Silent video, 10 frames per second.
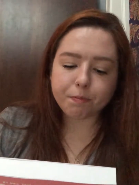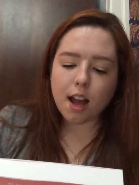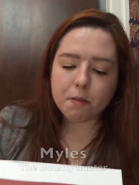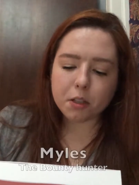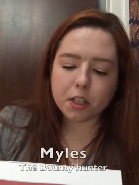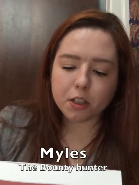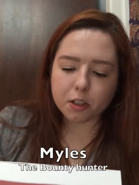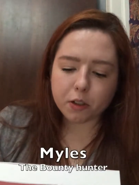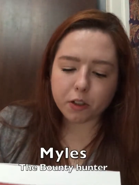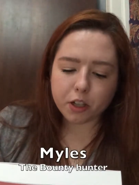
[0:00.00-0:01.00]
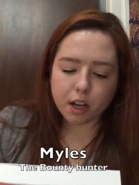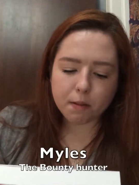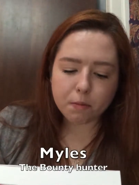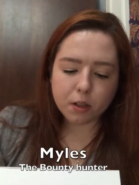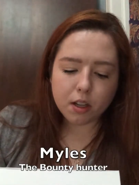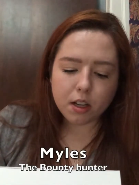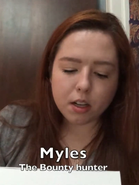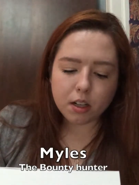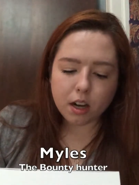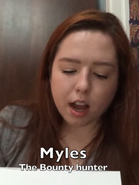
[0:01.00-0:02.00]
I'm just here to do a job,
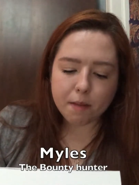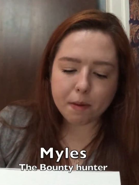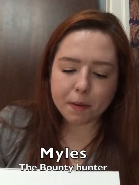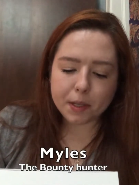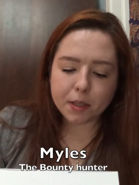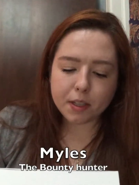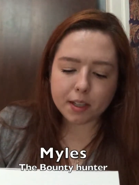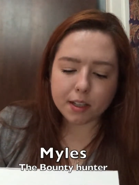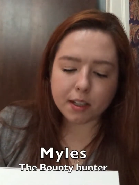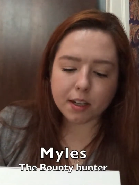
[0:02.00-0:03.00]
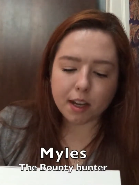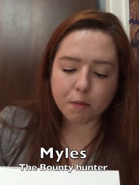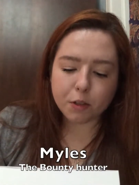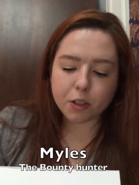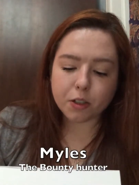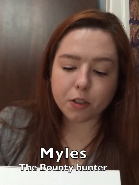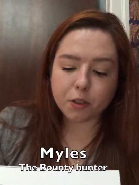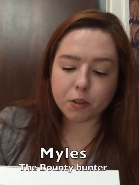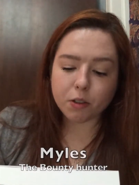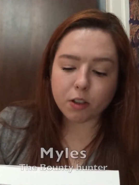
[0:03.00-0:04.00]
not babysit an amateur
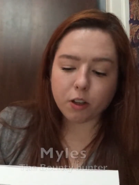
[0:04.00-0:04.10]
sleuth,